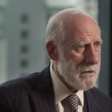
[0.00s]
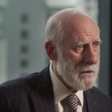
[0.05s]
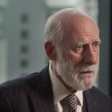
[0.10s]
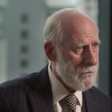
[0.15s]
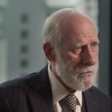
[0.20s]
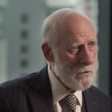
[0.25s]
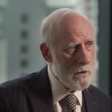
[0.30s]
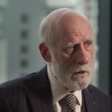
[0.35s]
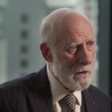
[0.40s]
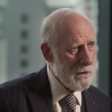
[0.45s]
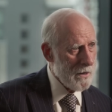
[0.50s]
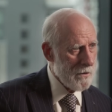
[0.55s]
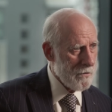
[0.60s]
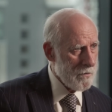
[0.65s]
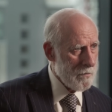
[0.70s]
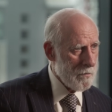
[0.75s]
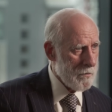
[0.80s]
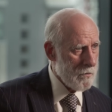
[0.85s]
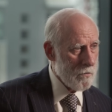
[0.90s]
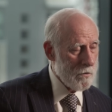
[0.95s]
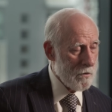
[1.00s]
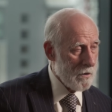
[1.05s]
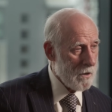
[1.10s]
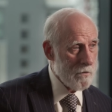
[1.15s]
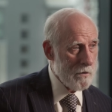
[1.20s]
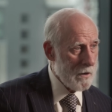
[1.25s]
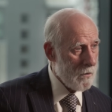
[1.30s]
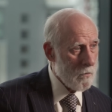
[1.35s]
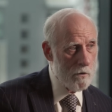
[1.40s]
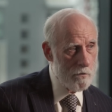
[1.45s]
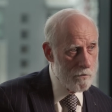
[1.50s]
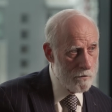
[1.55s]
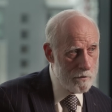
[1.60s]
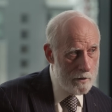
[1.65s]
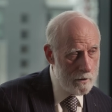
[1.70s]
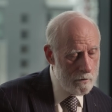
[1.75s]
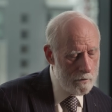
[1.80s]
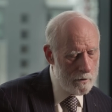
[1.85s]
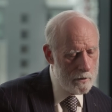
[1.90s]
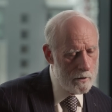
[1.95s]
they realized that it was because I wasn't
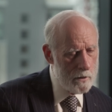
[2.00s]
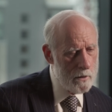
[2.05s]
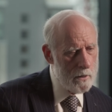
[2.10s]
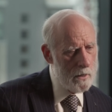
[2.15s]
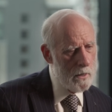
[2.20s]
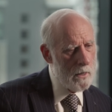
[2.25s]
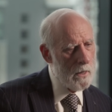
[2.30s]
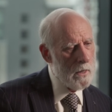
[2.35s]
hearing.